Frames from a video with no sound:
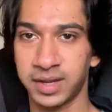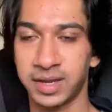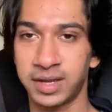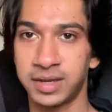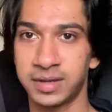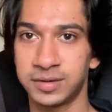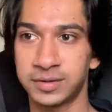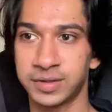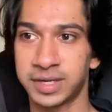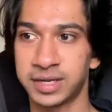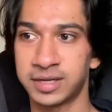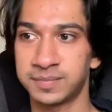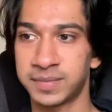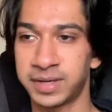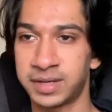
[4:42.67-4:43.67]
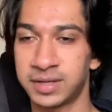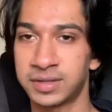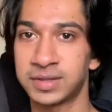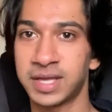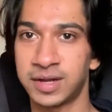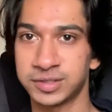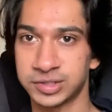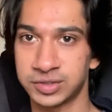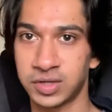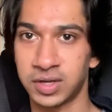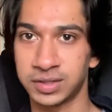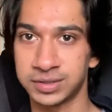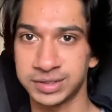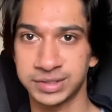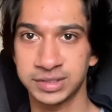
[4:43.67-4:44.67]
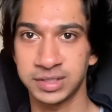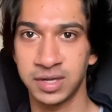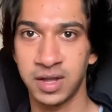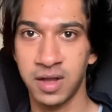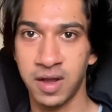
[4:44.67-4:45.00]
and you're getting paid $1,000,